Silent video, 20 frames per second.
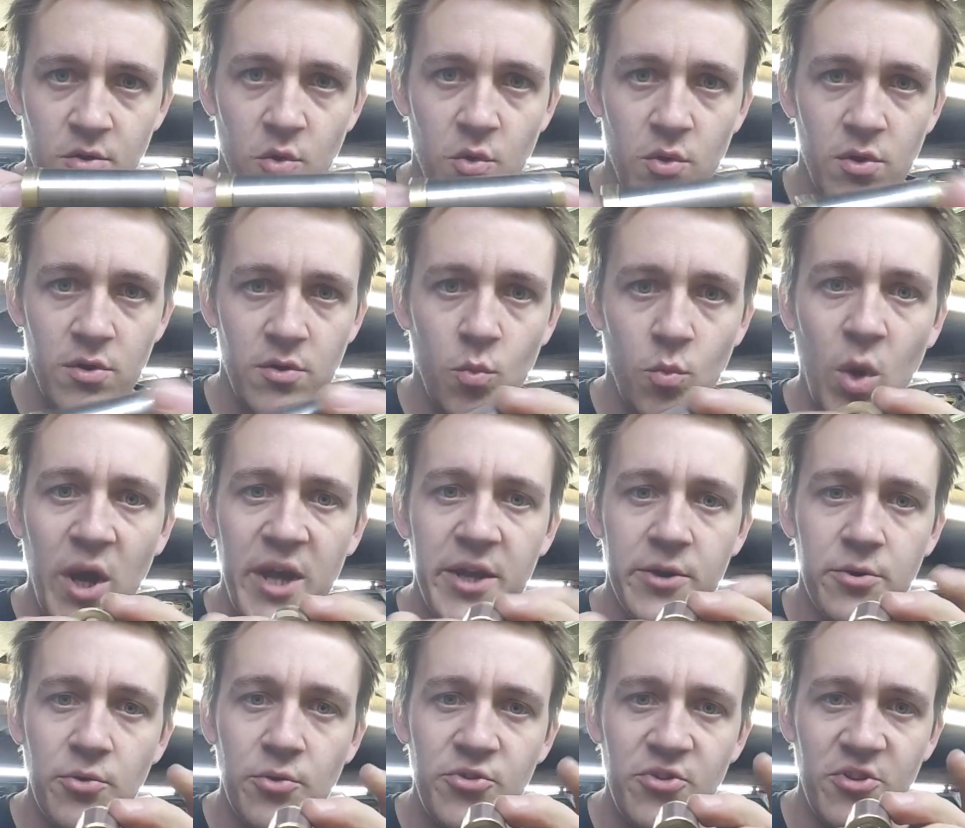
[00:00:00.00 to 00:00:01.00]

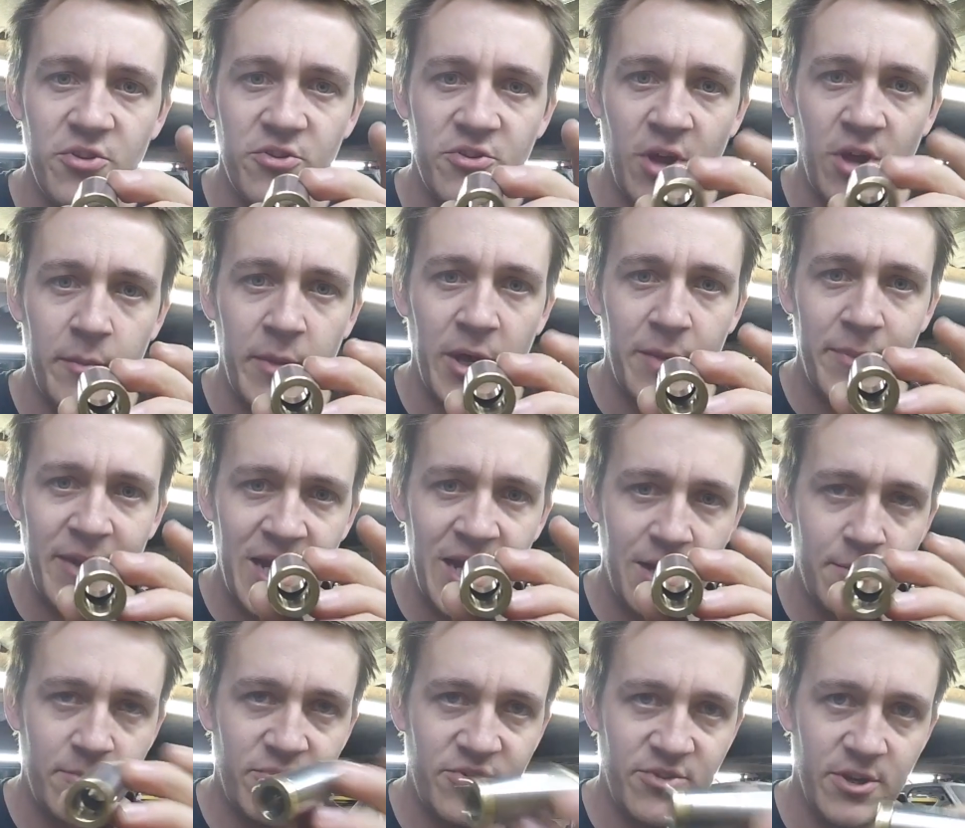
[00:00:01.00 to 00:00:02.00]
Wales has come up
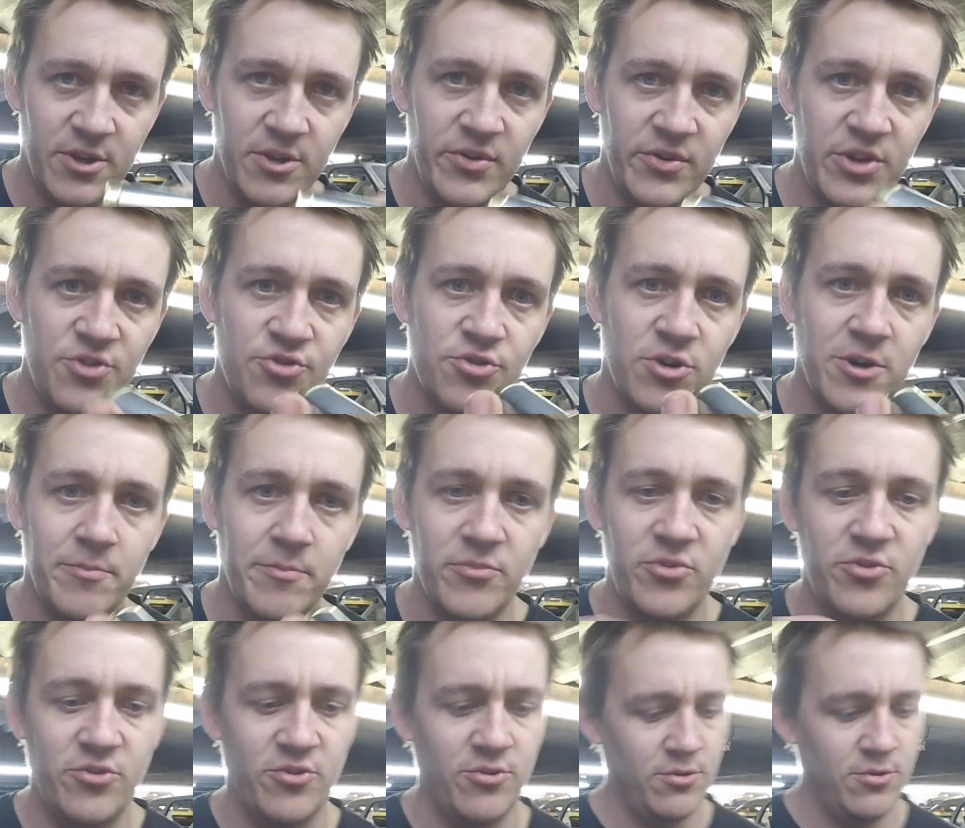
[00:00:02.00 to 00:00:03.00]
absolutely
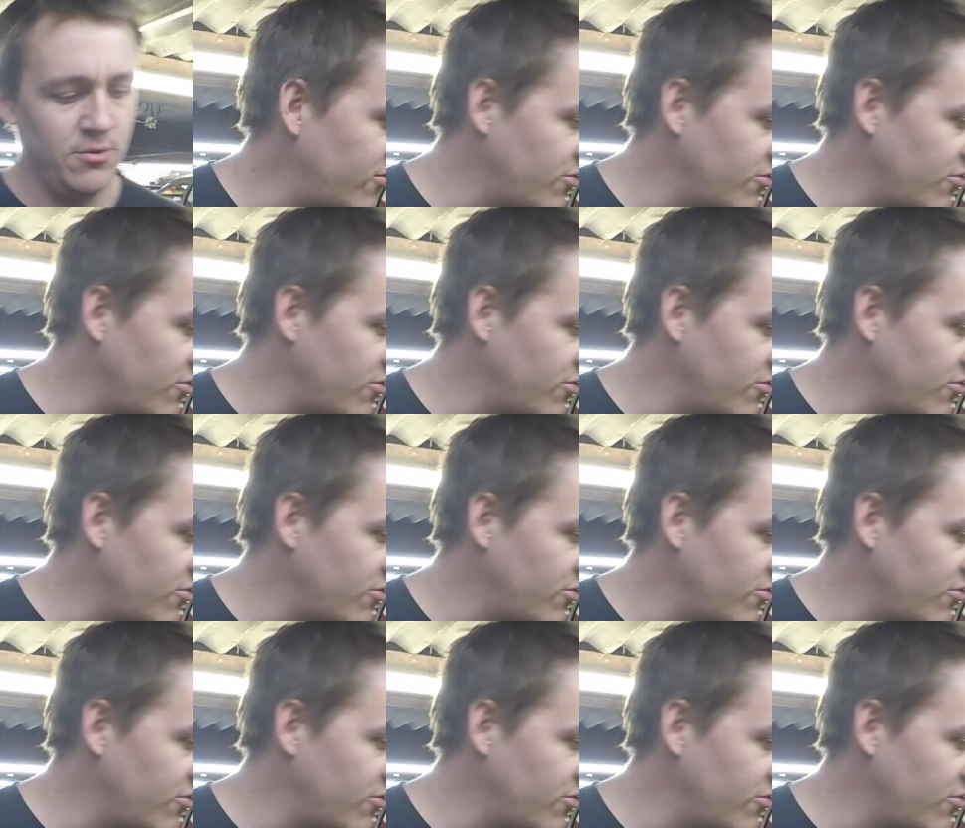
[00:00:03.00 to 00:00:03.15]
trumps.